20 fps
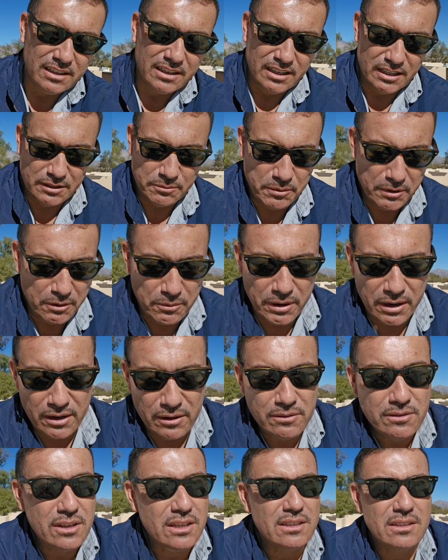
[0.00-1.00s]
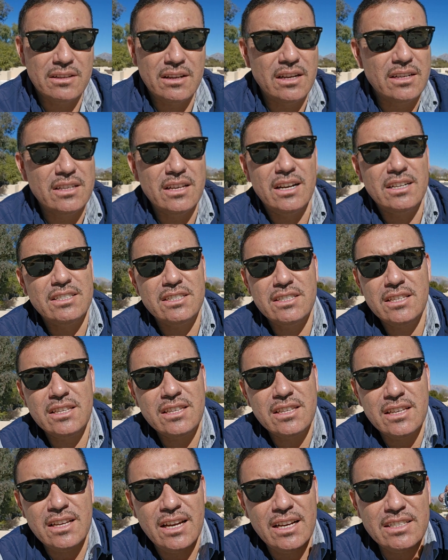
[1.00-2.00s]
it's been around. I
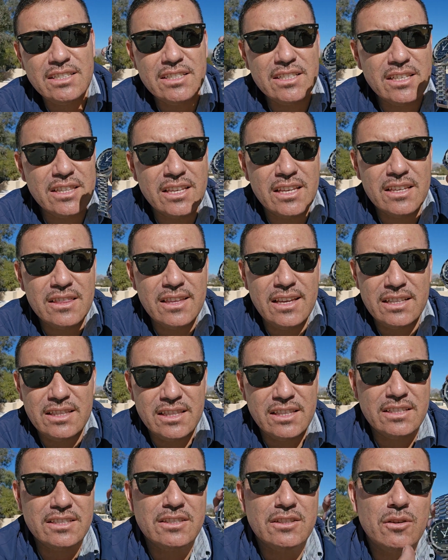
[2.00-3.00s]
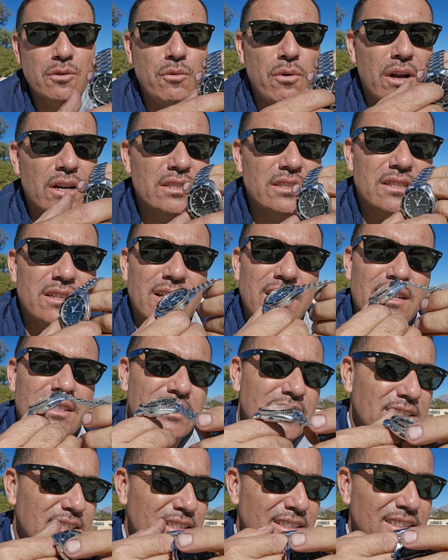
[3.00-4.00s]
just think that this is a watch
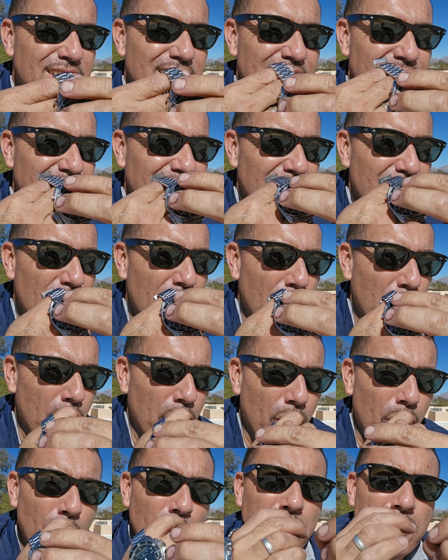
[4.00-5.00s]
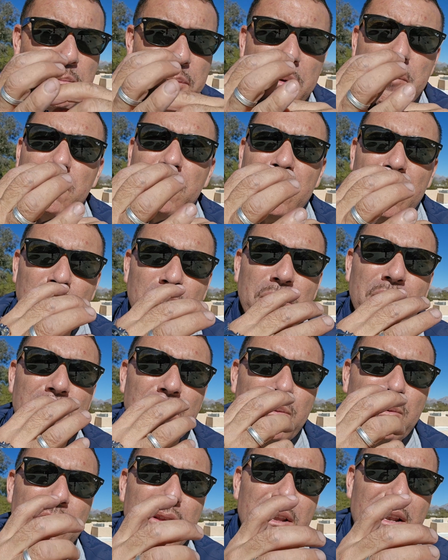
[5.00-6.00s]
that only people that
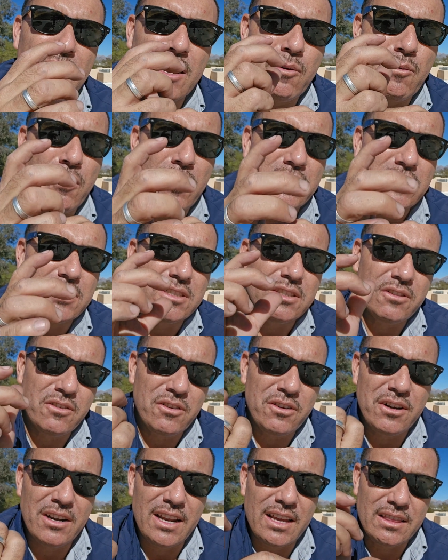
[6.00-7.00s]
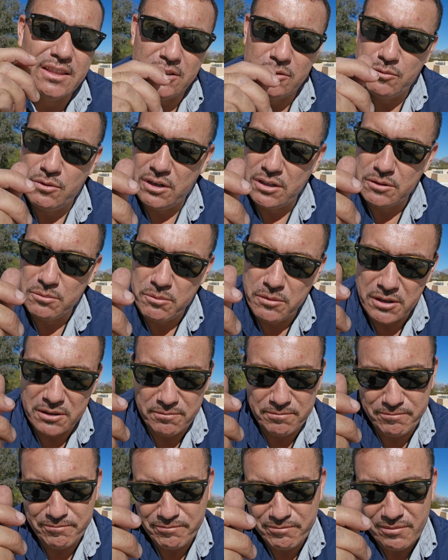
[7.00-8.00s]
really like watches are gonna like this watch. But
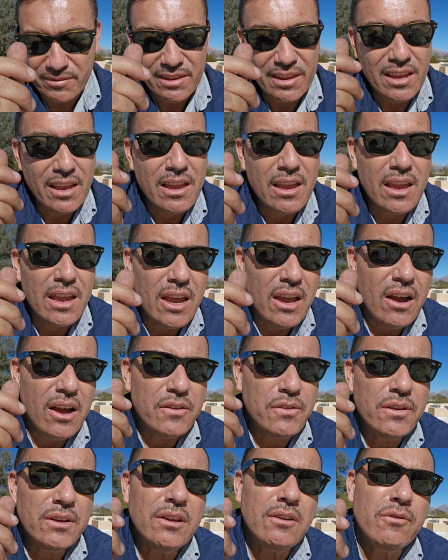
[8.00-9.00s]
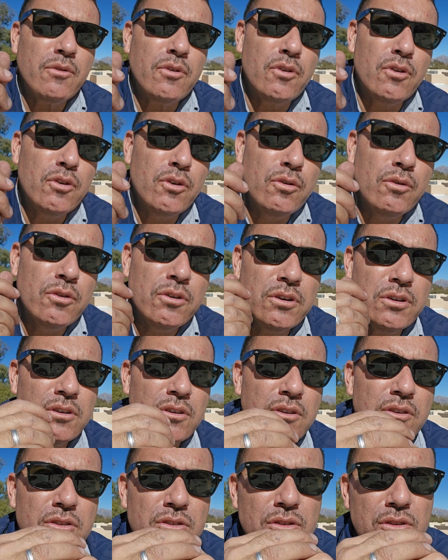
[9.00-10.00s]
I think if you're newer
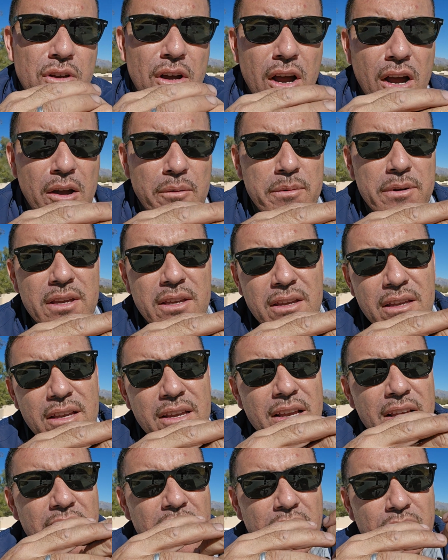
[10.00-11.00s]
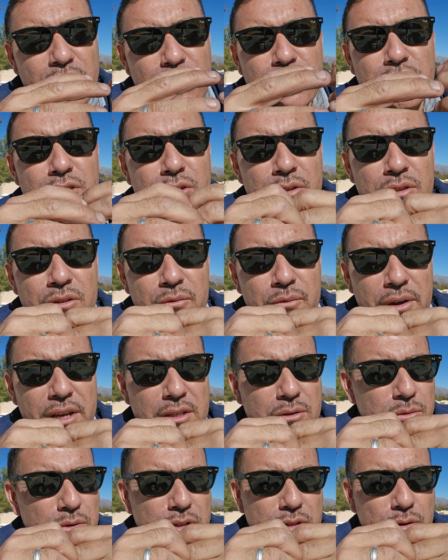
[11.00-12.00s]
to the hobby, you're still in the
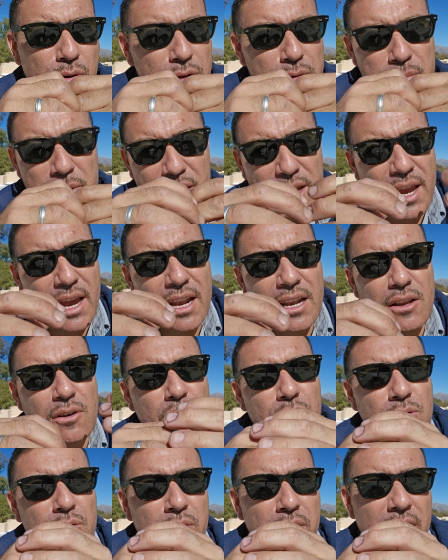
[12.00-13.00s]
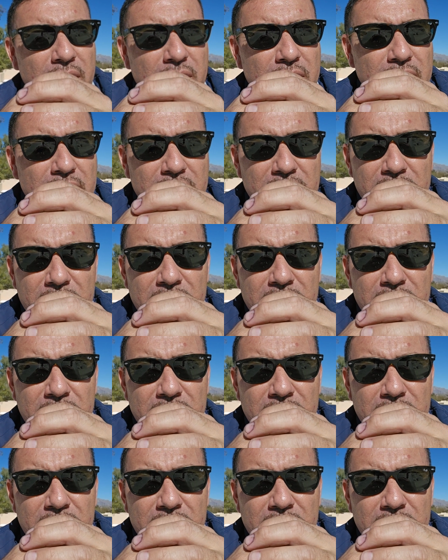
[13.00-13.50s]
phase where it's only mechanical and